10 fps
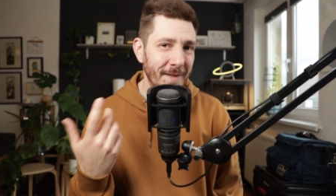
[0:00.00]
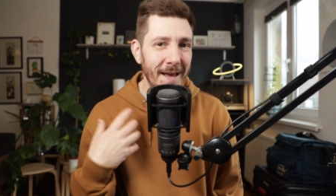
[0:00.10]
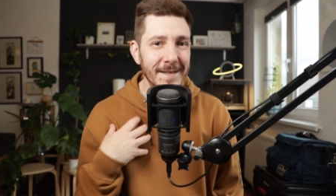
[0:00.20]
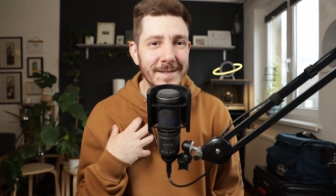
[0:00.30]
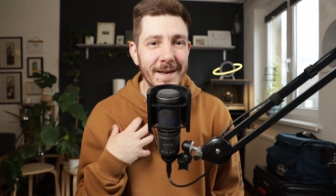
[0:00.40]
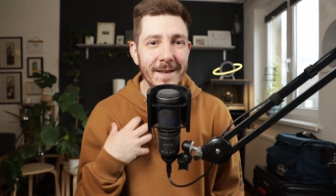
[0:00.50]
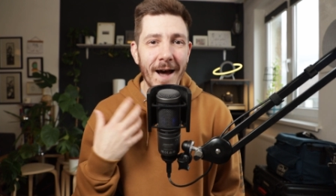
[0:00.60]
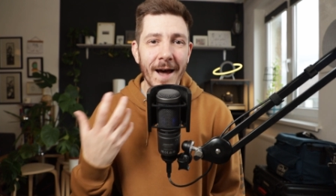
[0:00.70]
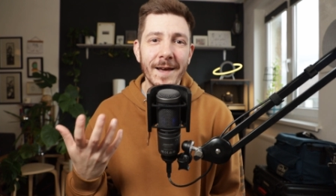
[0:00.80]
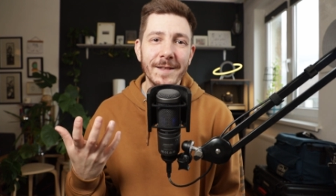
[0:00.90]
Instead,
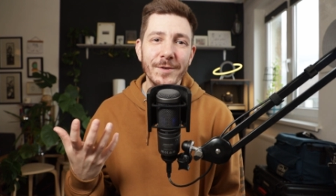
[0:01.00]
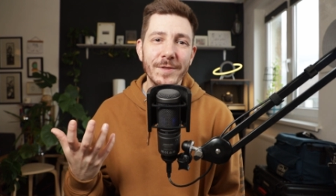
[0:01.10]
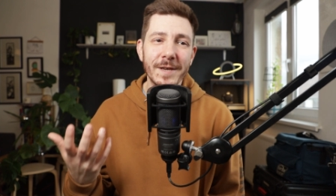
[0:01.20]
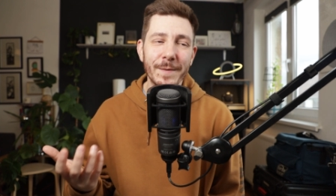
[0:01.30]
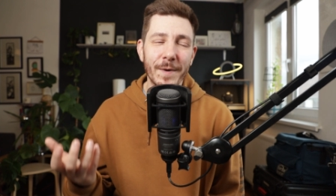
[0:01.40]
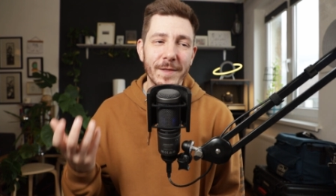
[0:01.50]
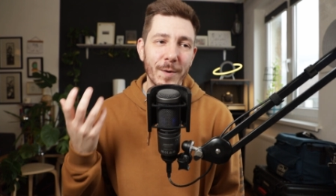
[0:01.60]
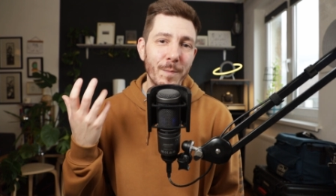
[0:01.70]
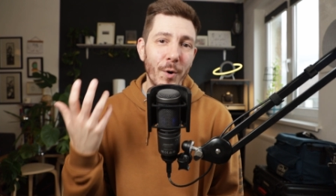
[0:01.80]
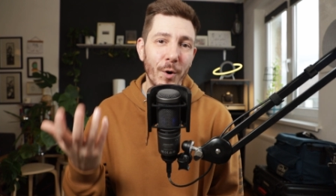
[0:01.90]
I like to think about
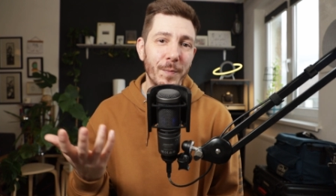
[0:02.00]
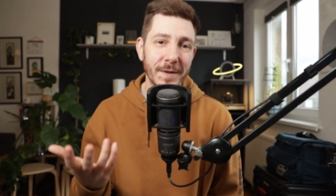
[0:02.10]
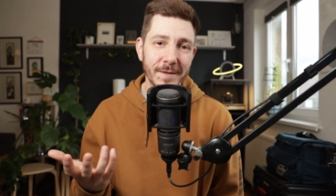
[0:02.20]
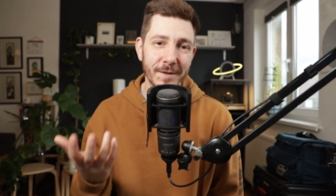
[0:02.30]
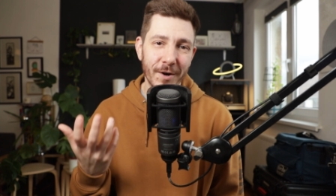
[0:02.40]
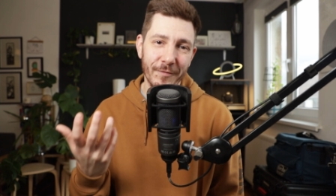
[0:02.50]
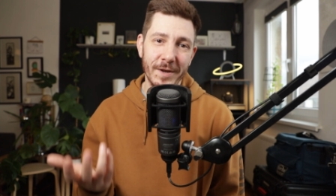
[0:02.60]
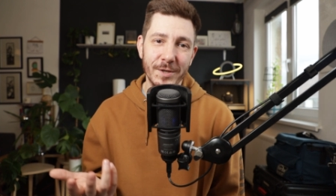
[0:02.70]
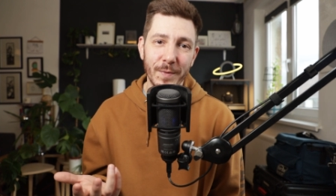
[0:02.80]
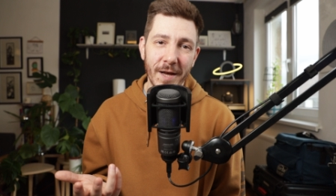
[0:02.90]
the purpose of
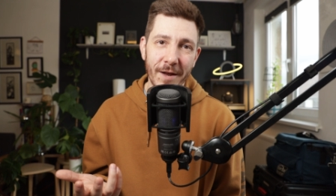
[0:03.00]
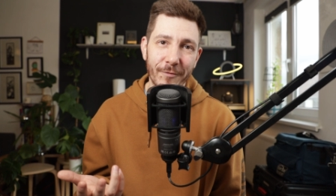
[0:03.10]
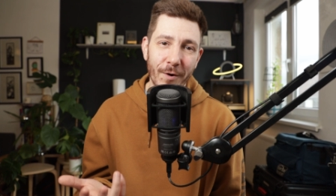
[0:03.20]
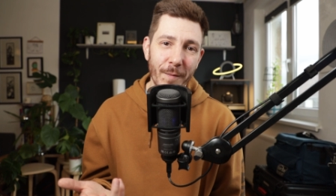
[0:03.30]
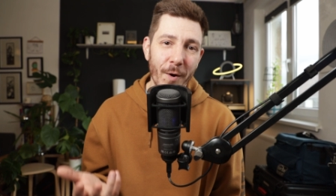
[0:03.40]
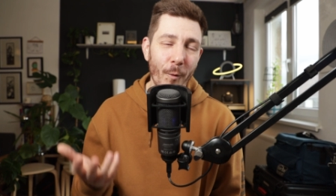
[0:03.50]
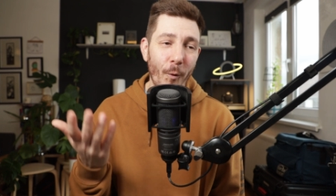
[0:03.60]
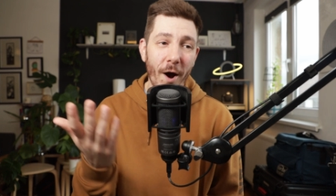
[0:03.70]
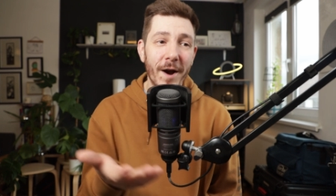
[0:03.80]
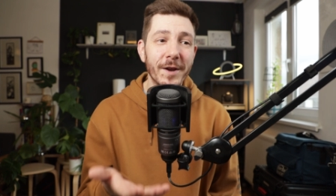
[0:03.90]
each platform.
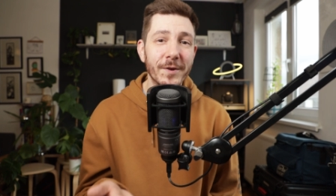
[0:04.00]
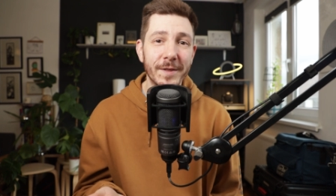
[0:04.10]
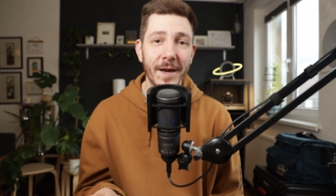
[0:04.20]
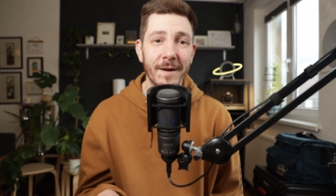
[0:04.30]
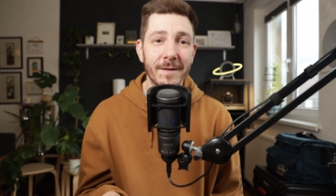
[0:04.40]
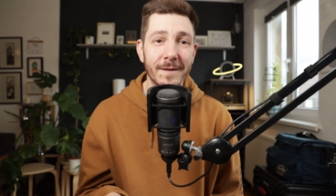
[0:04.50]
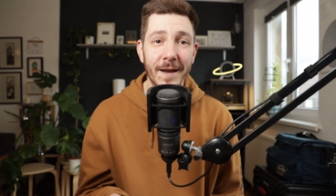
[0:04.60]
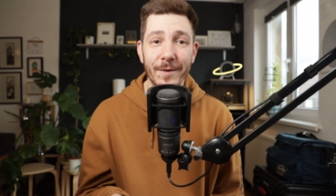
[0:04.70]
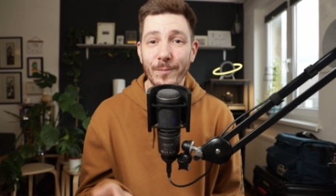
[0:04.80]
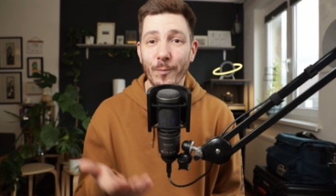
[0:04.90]
Why are you there
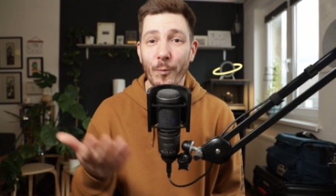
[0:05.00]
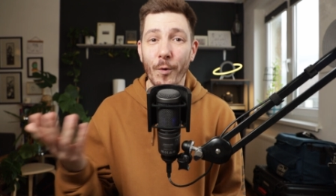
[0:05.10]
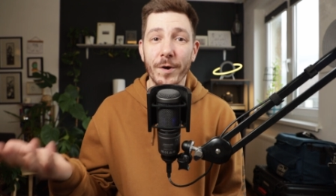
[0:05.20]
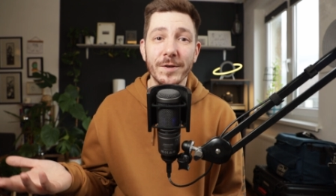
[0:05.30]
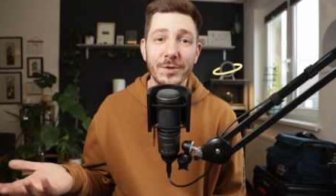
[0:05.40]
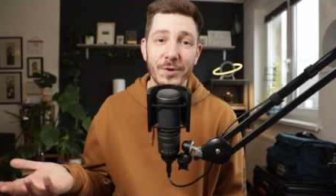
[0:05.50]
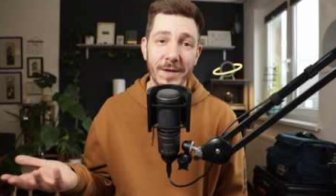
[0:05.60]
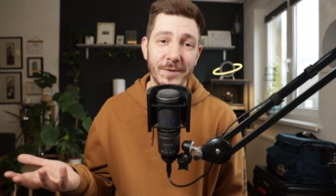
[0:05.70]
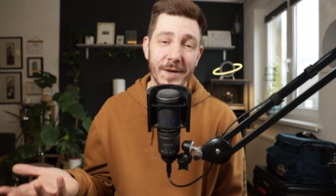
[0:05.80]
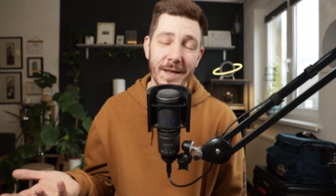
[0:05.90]
and what are you
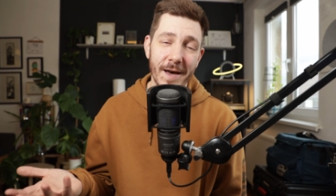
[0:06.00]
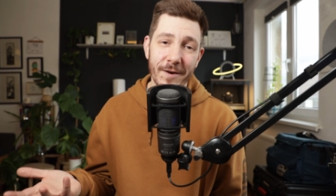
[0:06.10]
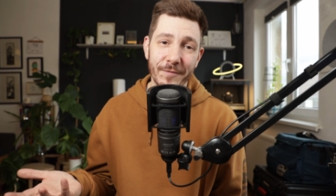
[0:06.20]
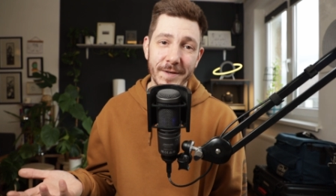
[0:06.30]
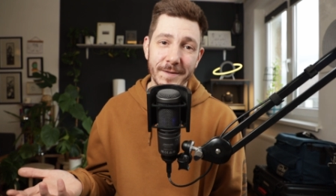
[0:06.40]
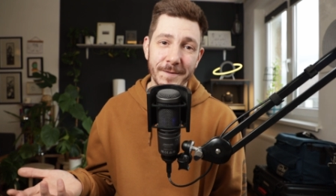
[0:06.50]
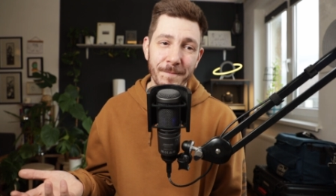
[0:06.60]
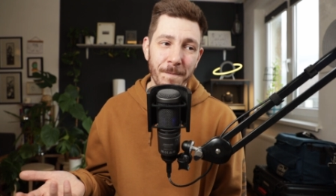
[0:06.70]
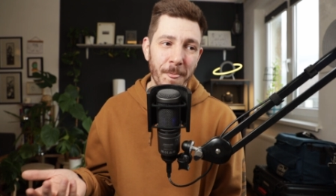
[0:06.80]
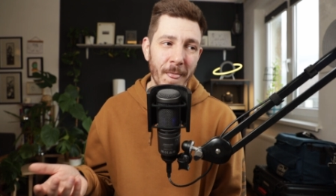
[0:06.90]
trying to get out of it?
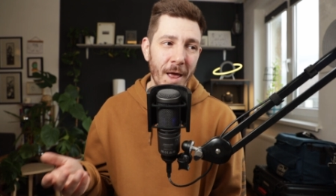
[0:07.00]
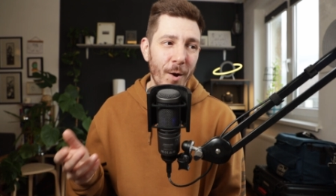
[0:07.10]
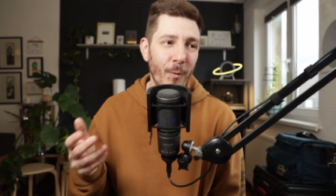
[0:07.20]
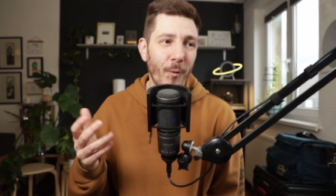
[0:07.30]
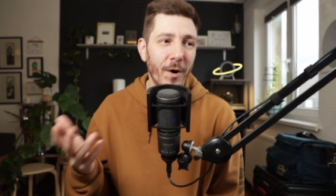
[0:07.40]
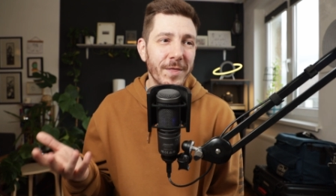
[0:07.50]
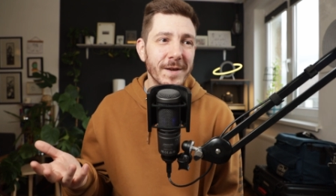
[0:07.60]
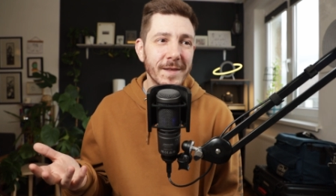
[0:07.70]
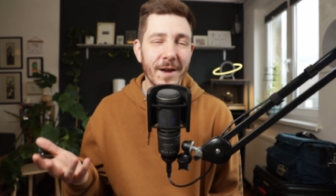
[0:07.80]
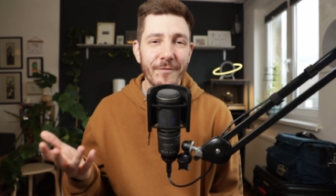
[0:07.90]
One
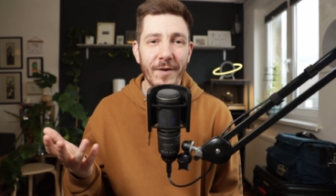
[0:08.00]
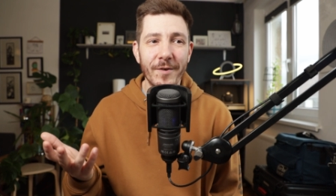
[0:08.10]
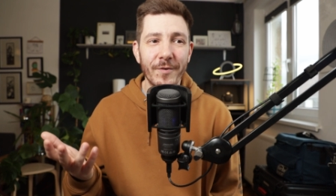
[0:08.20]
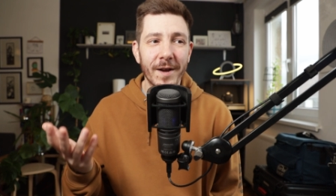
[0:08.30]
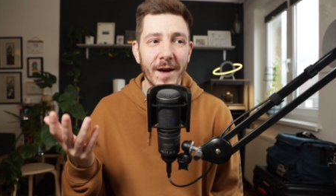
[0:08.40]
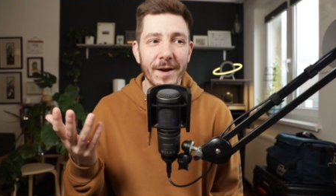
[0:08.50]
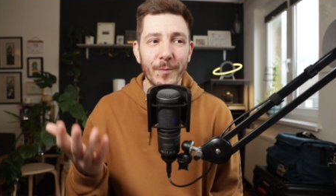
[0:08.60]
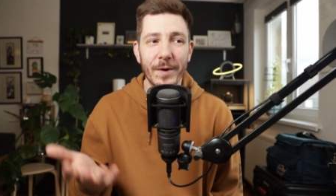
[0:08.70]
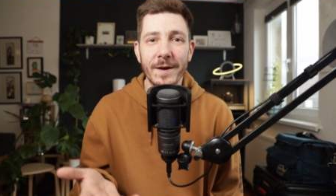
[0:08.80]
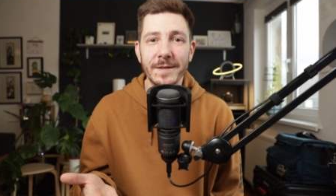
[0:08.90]
thing that I find kind
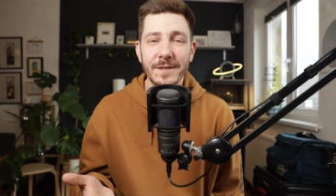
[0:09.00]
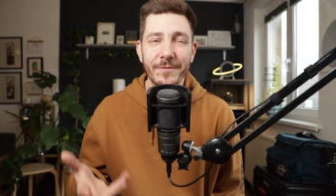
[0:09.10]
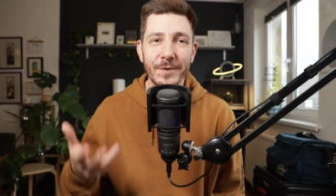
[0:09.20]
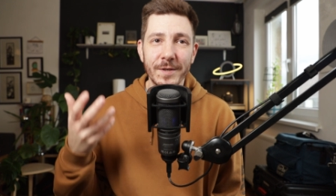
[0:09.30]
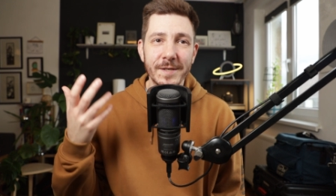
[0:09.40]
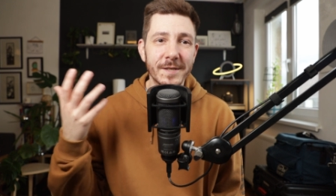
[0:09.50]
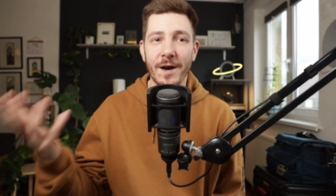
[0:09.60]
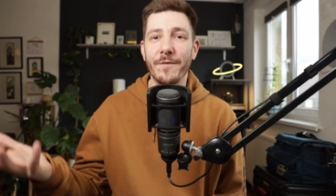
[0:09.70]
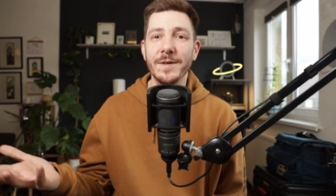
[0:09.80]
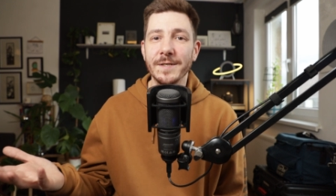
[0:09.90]
of weird is if you
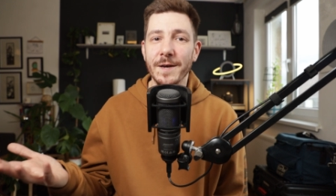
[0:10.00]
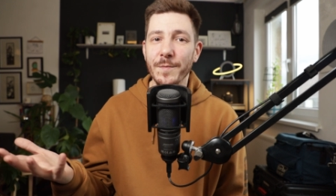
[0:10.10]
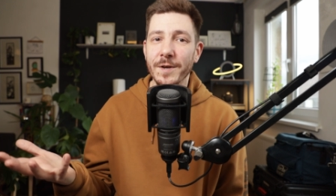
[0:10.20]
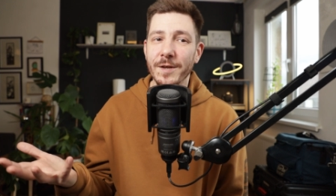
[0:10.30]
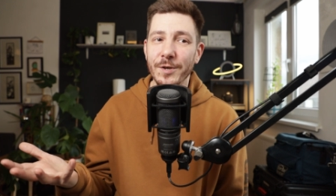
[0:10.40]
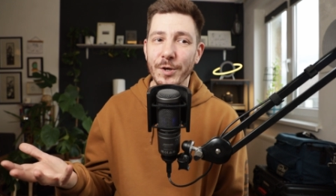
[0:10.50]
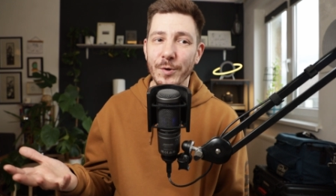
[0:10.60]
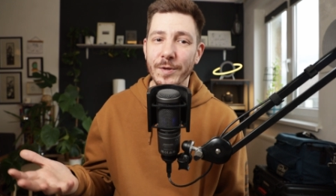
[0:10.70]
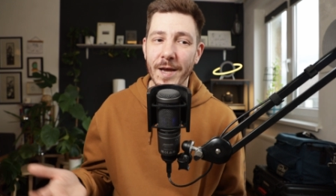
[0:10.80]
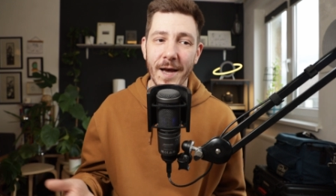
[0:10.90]
discover somebody
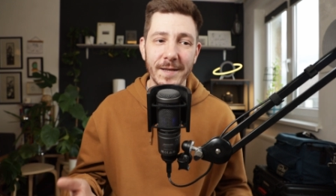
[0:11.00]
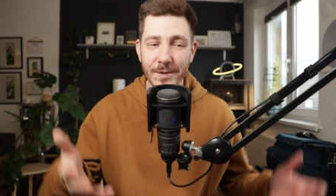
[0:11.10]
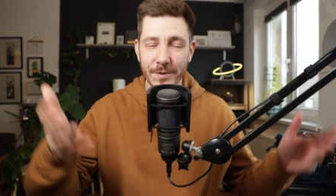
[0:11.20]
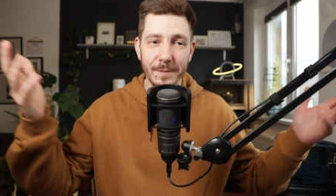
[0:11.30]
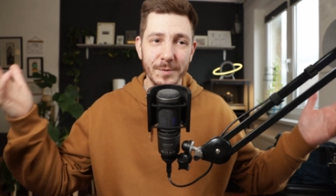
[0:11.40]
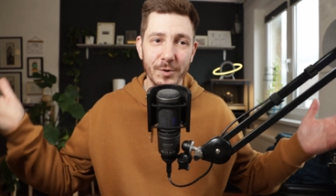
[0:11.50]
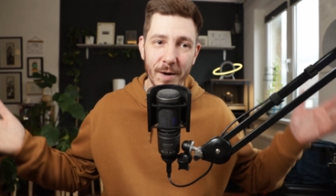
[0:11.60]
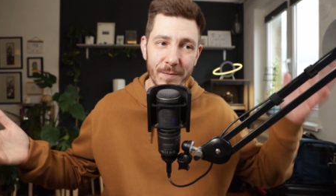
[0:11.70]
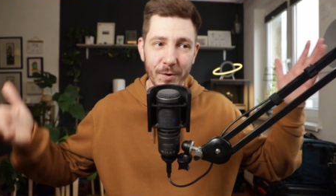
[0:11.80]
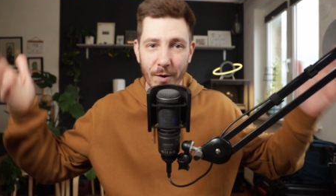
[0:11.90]
new, they ask you to
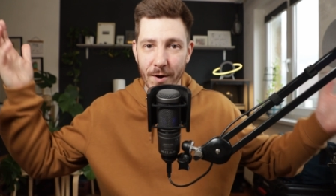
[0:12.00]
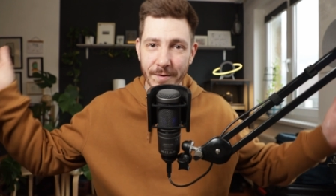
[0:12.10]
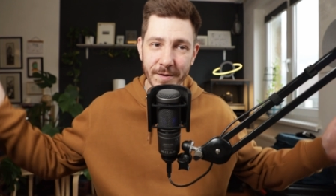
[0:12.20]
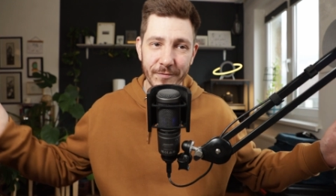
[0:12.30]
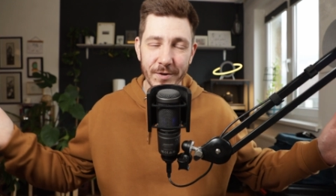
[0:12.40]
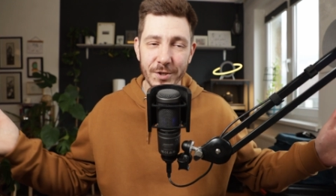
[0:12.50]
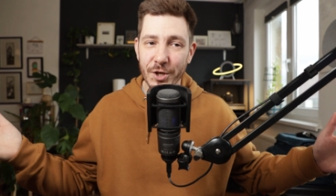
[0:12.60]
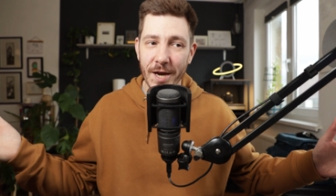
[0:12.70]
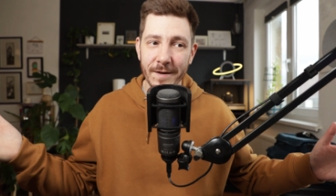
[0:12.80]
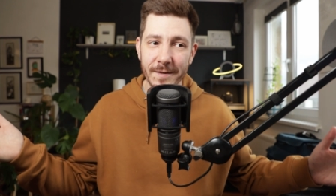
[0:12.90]
subscribe to all the different
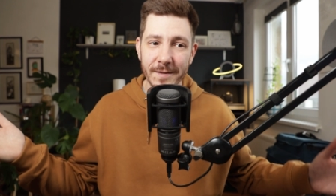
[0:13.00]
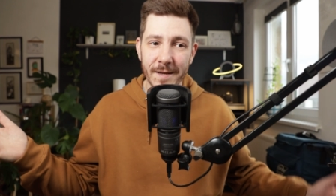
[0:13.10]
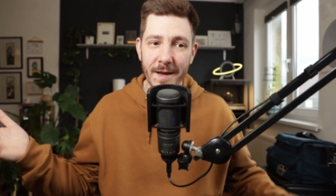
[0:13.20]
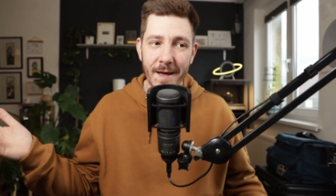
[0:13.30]
channels